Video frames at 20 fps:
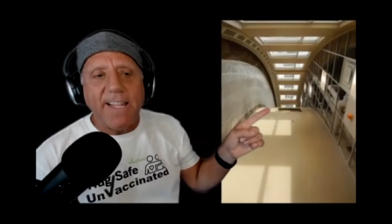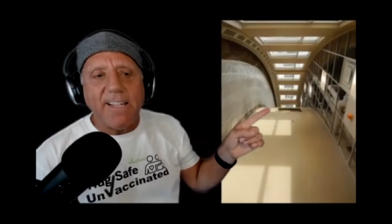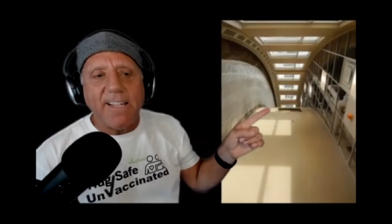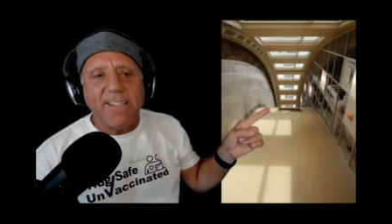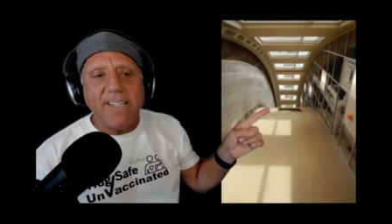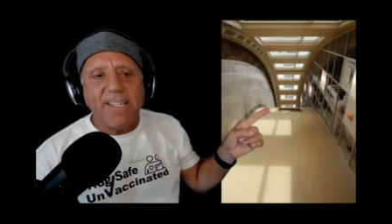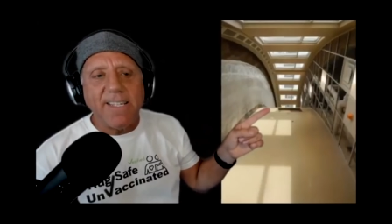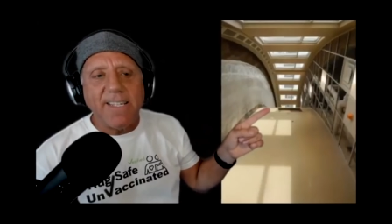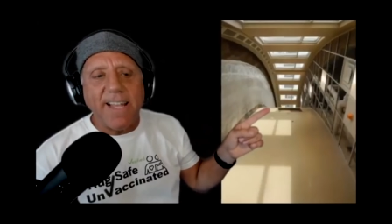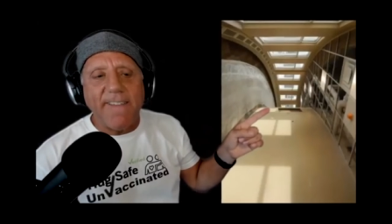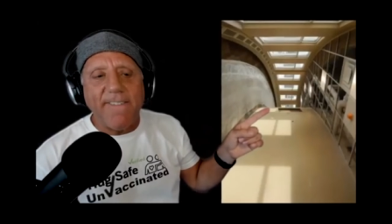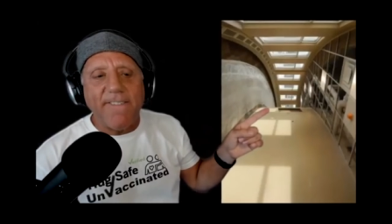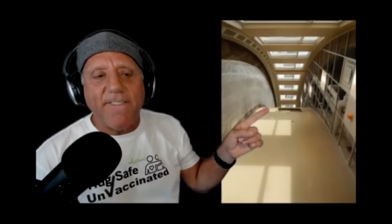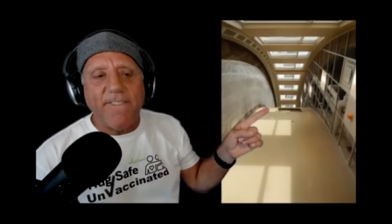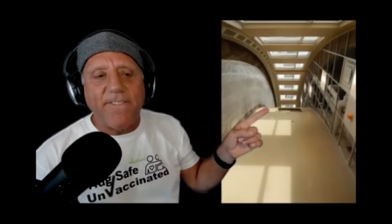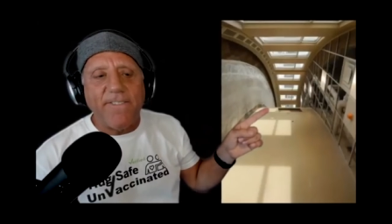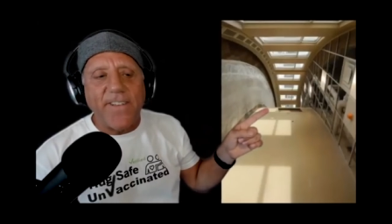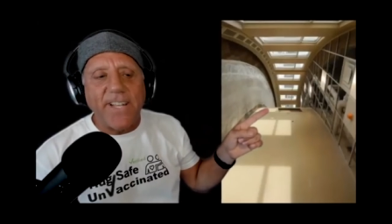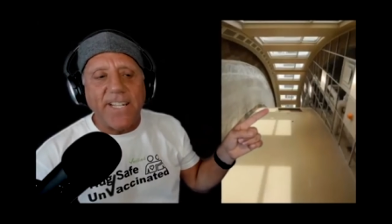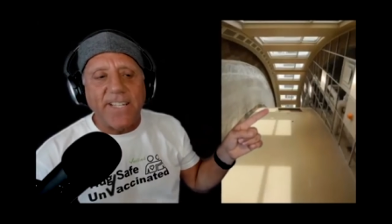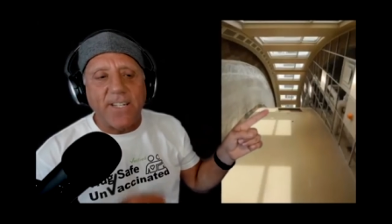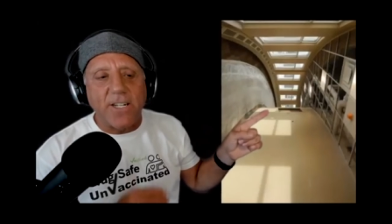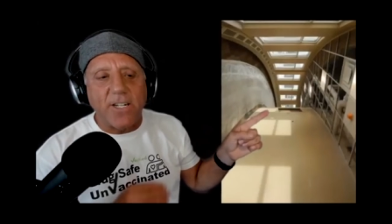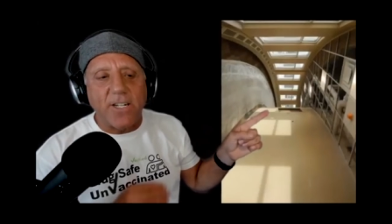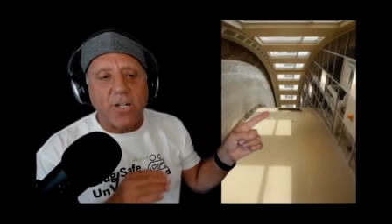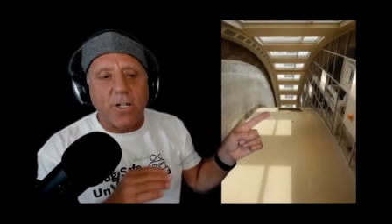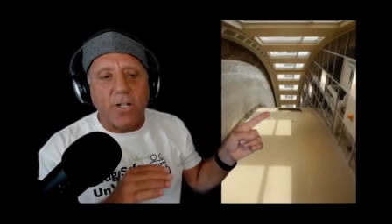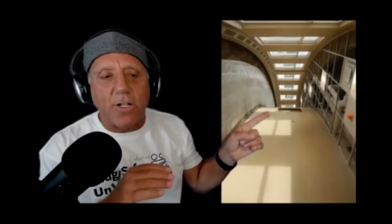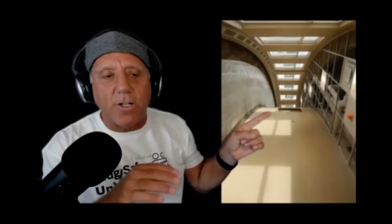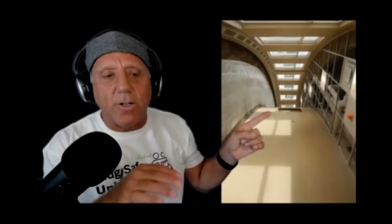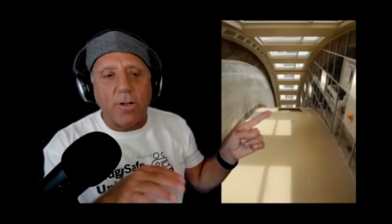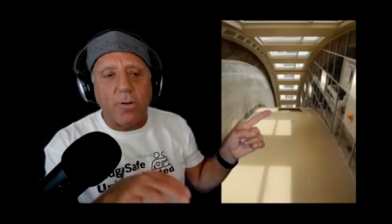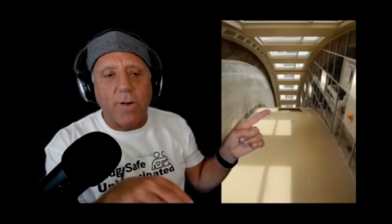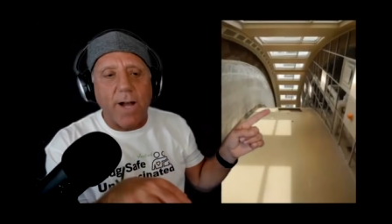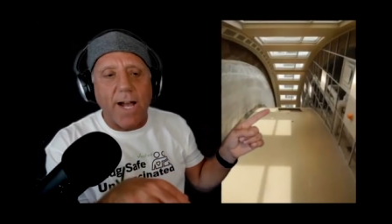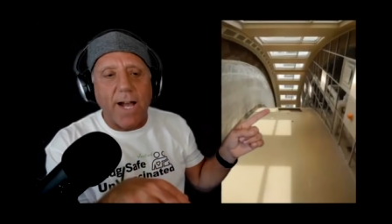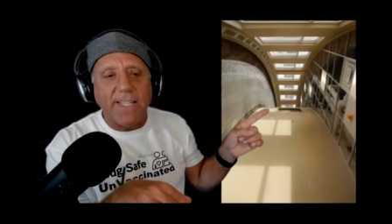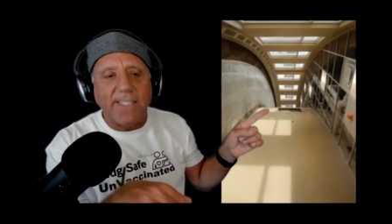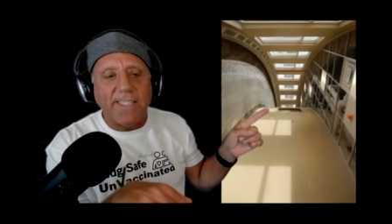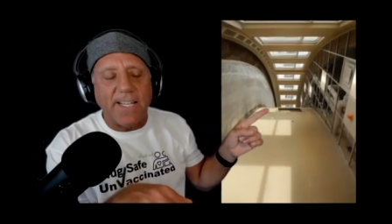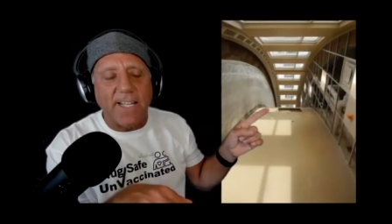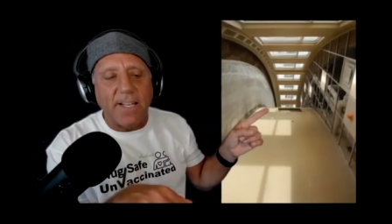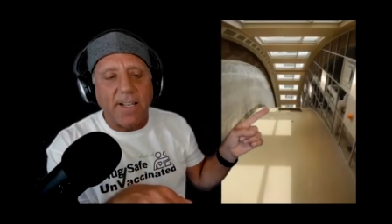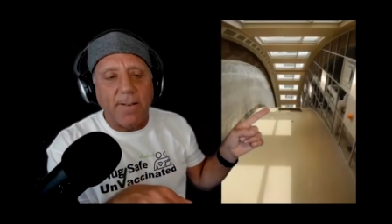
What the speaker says: This is a physical horizon.